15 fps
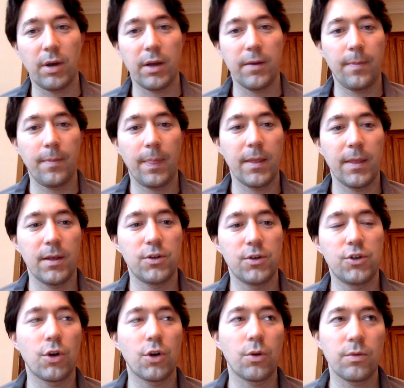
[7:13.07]
But
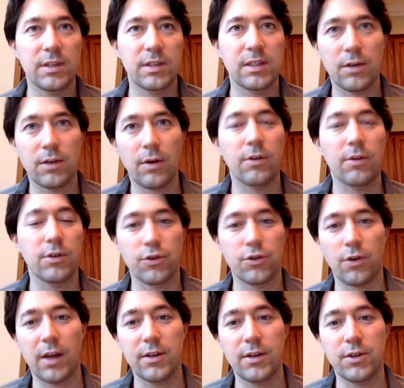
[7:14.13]
don't sit around
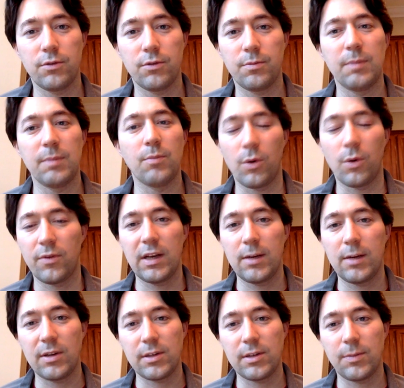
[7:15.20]
and try to be
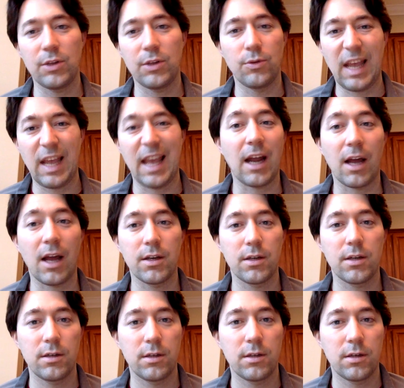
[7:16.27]
motivated about something you
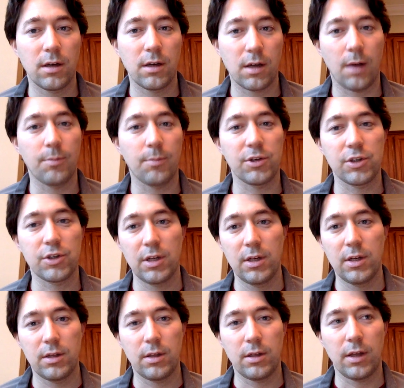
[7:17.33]
cannot
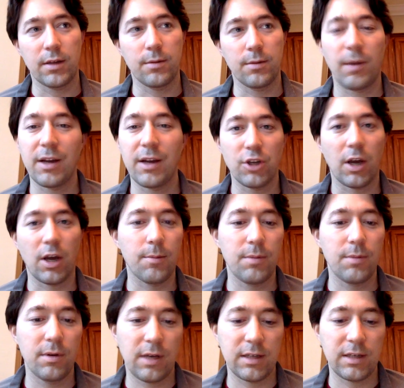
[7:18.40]
accomplish. Like my
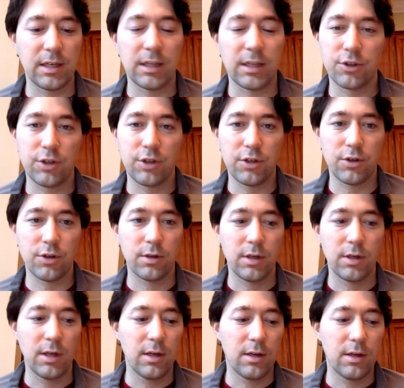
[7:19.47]
job as an English
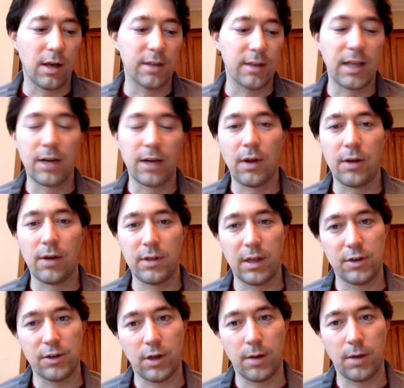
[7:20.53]
teacher, I sat
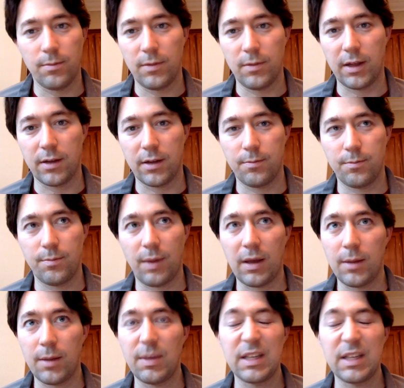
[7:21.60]
around in that job like
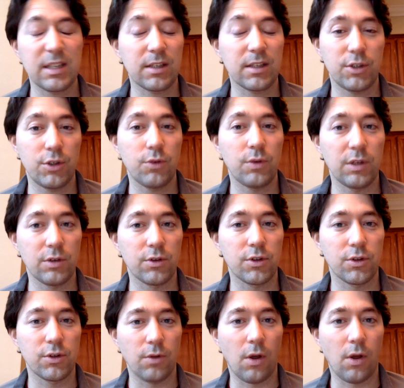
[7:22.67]
by basically 2
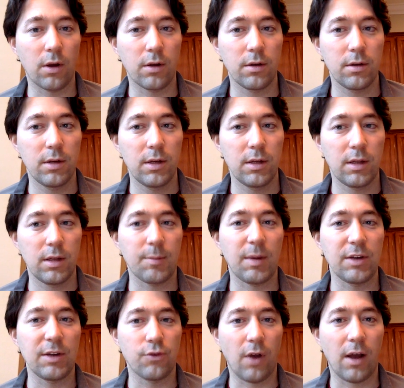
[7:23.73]
years too long.
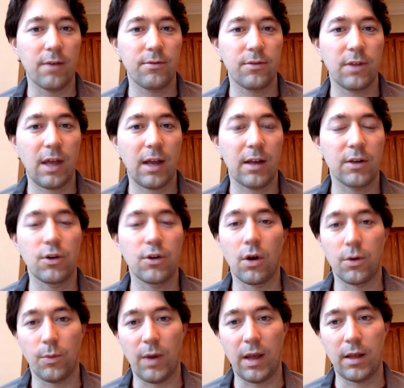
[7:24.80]
Like my drive for that
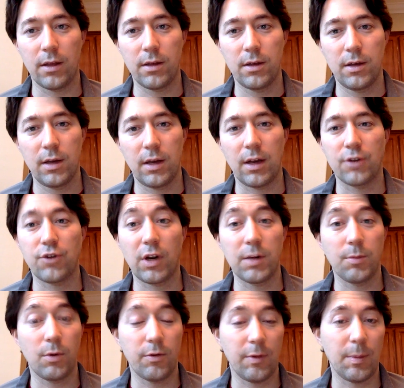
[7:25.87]
had gone away, and I
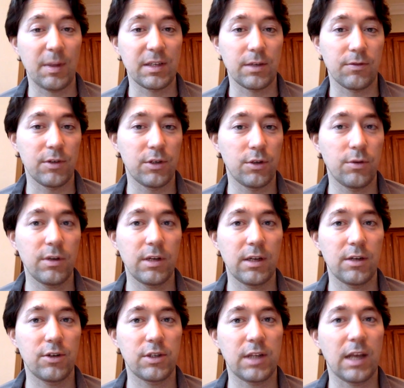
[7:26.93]
tried to motivate myself to
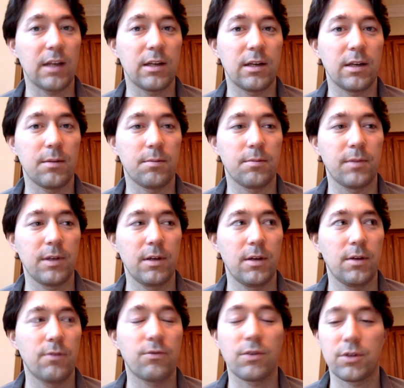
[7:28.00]
do it, and just ended in
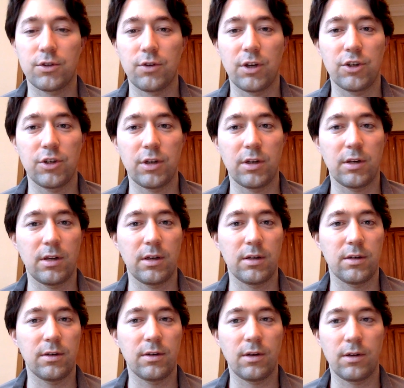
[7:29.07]

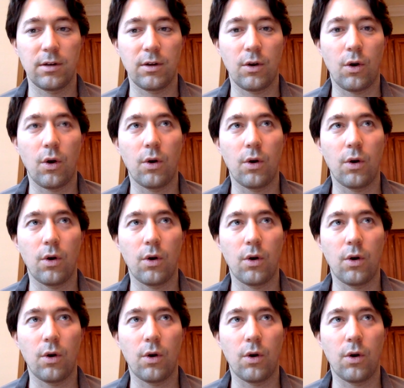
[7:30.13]
frustration and